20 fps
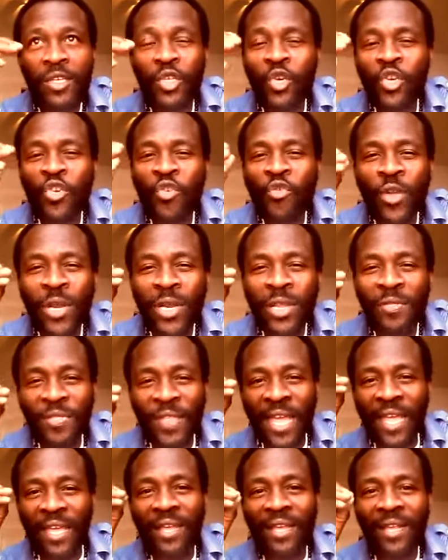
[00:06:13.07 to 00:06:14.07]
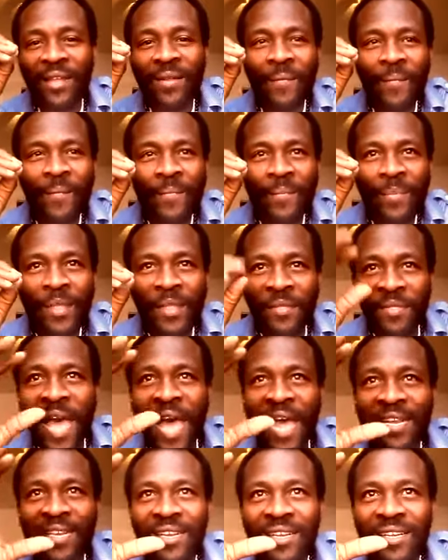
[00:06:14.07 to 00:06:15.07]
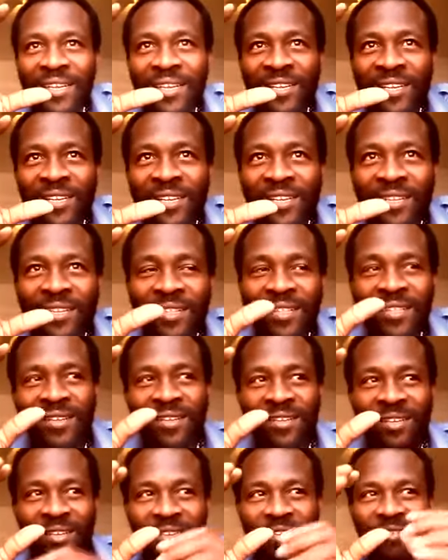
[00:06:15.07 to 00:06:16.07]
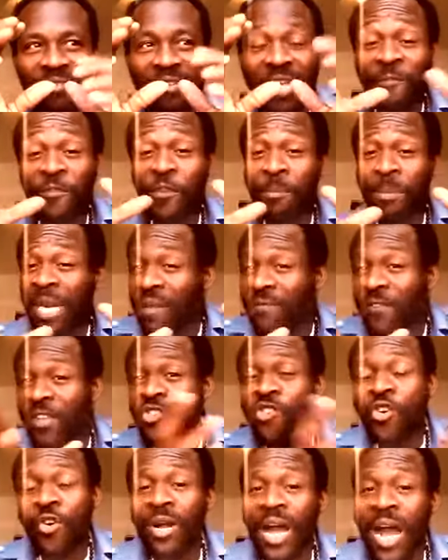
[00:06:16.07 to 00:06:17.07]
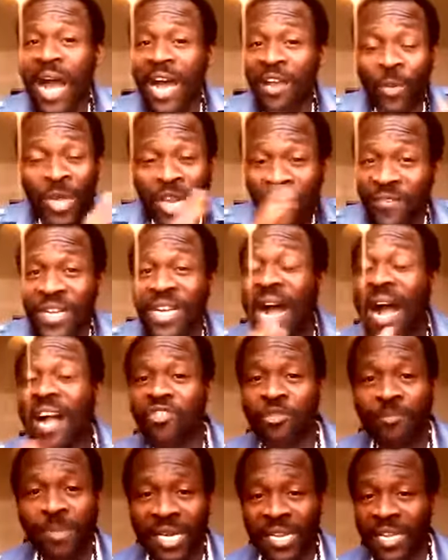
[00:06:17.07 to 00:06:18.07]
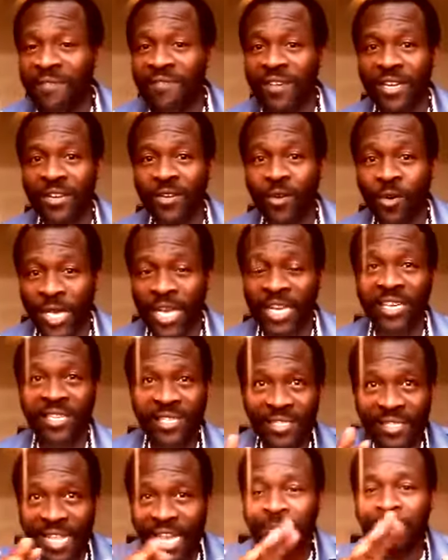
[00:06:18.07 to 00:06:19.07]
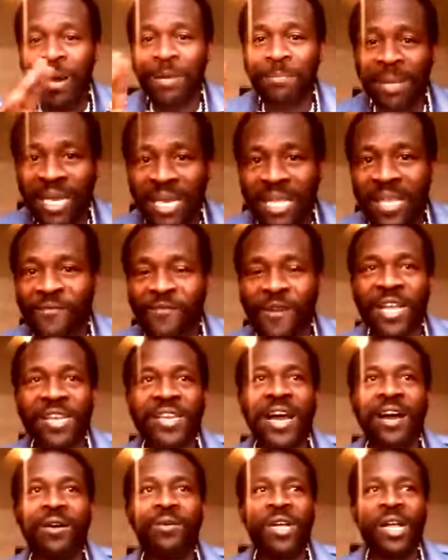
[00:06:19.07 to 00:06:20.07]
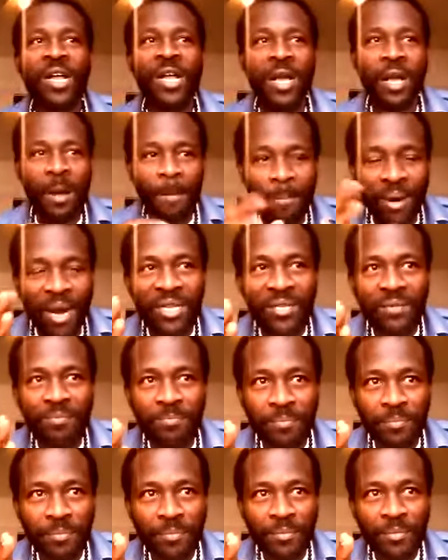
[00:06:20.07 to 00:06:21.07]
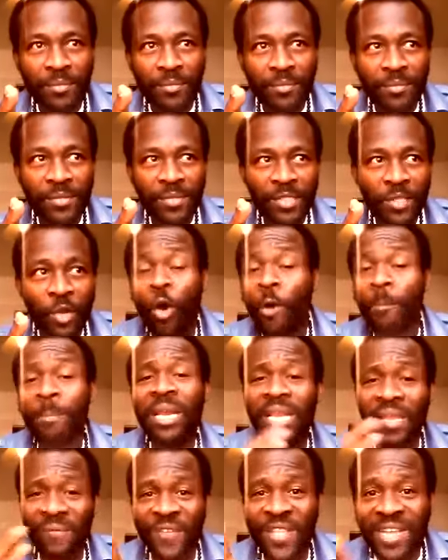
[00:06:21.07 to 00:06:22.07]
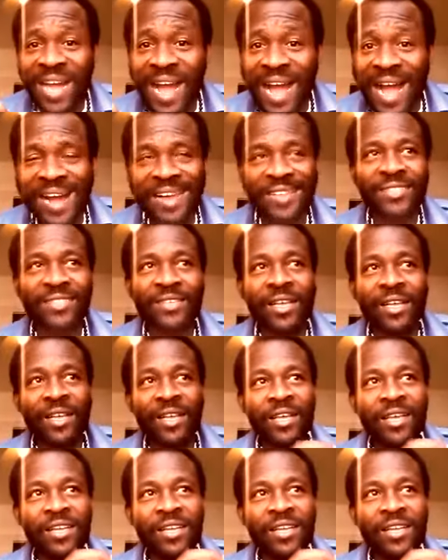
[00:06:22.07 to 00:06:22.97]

Do you really think that if you believe in your God, whatever God you believe in, okay, this is not about belief right now, but or belief in gods,